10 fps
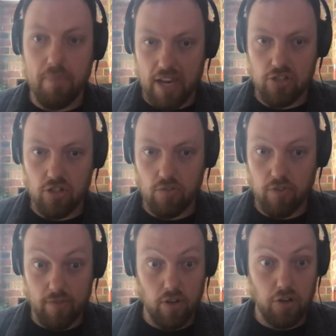pension
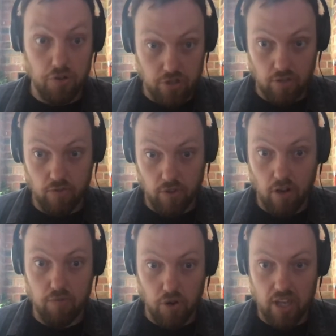for everyone who's of
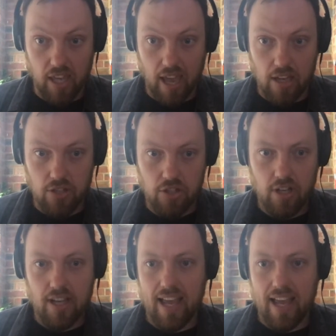working age.